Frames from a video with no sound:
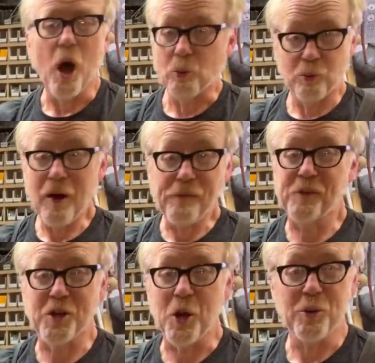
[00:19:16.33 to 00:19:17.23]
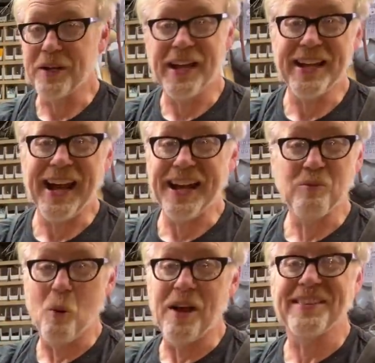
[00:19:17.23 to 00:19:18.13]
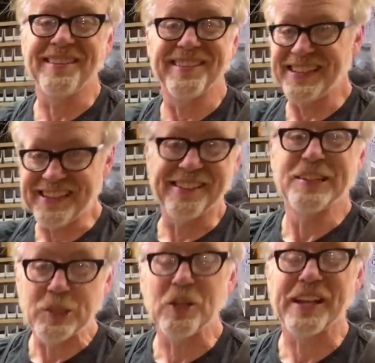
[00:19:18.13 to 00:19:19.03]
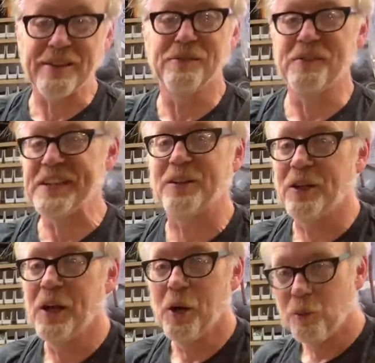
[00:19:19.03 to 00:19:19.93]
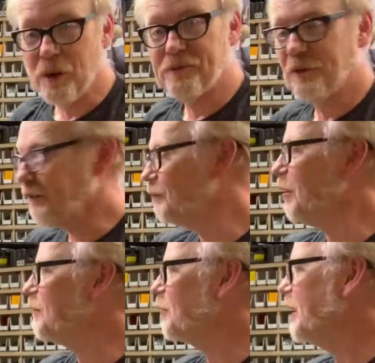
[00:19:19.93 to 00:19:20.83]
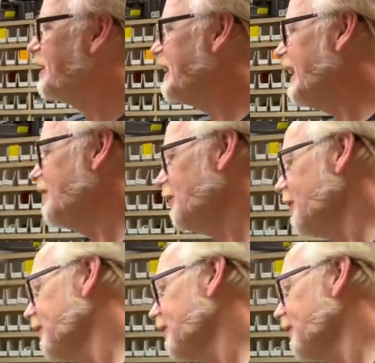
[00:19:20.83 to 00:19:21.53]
a rough coat. I, I want this thing to look and feel rough, rough, rough around the edges.